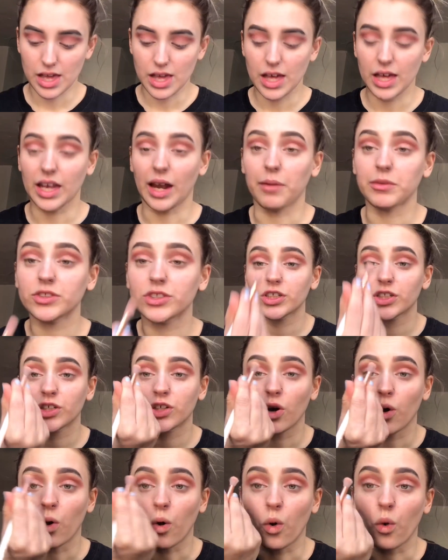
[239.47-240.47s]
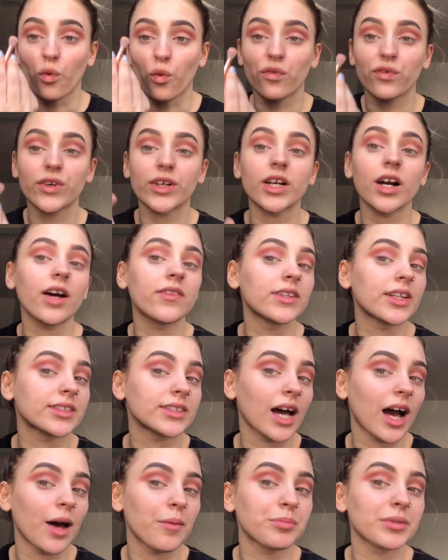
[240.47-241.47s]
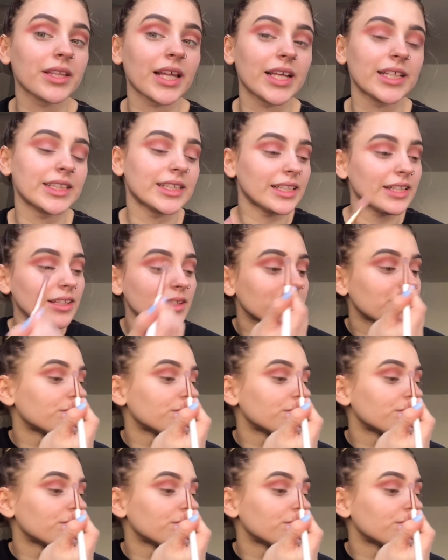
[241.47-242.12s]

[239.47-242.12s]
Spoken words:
And I'm just to go over on the top lightly.